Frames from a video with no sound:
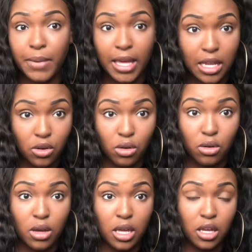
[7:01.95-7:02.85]
been, or
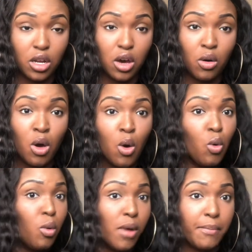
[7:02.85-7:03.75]

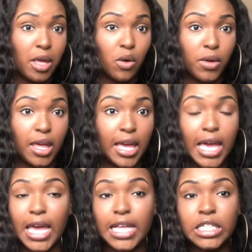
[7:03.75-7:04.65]
who might be going
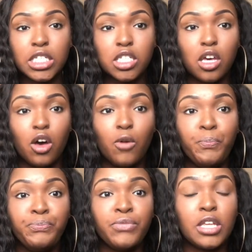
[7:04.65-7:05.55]
again. So
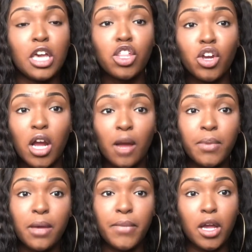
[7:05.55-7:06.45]
get your
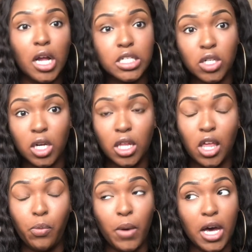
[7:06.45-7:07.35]
Airbnb as early
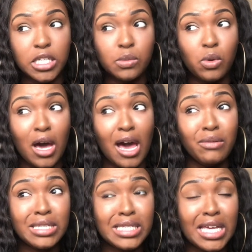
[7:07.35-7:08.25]
as possible. I
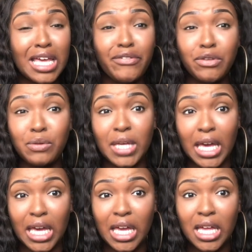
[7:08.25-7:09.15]
would say, if you
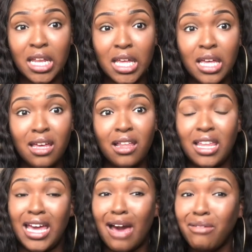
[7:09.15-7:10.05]
can,
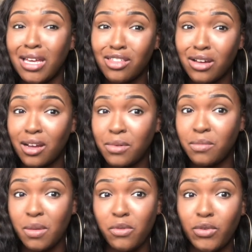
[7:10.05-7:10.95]
I would get your
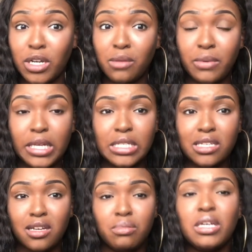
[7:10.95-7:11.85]
Airbnb before your plane
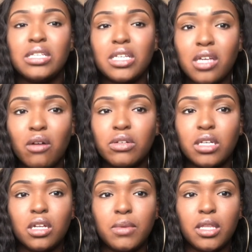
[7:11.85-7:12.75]
ticket. Your plane ticket's always
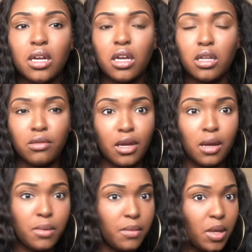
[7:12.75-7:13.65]
gonna be there. The
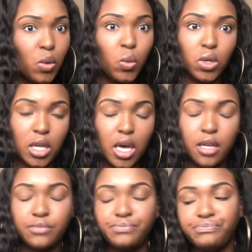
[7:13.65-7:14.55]
Airbnb will not.